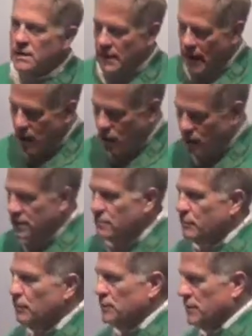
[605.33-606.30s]
Now
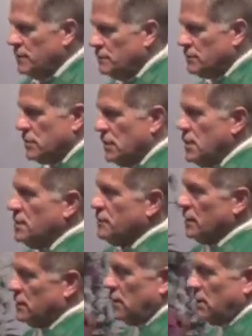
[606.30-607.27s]
he
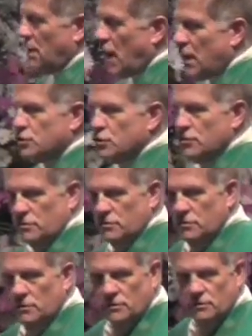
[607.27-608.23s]
believes that
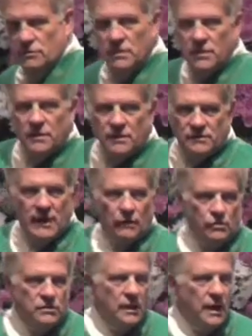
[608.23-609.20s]
consciousness is
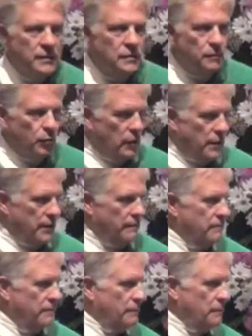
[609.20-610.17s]
outside the
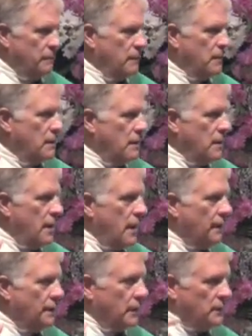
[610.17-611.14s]
brain,
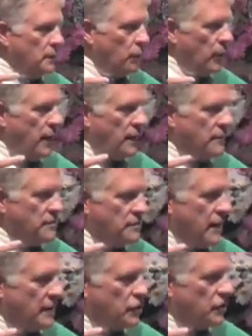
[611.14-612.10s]
and that the brain
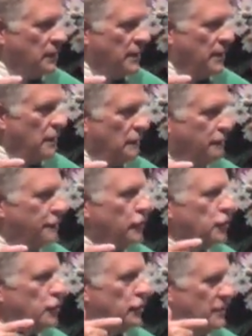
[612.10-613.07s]
is actually a
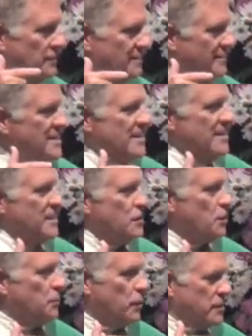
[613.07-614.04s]
filter
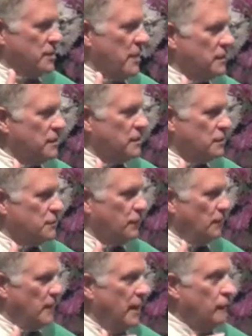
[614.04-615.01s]
to protect us
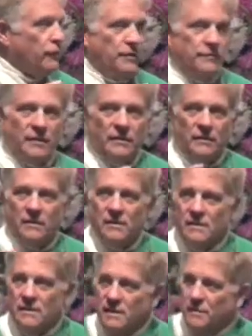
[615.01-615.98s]
from
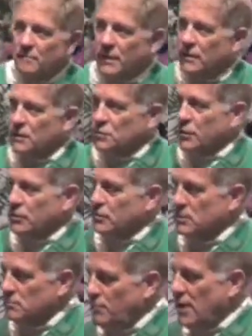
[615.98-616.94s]
everything, because we
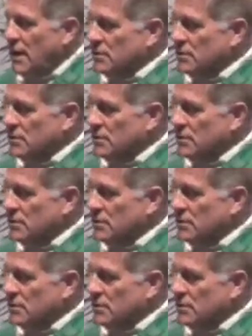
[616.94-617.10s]
couldn't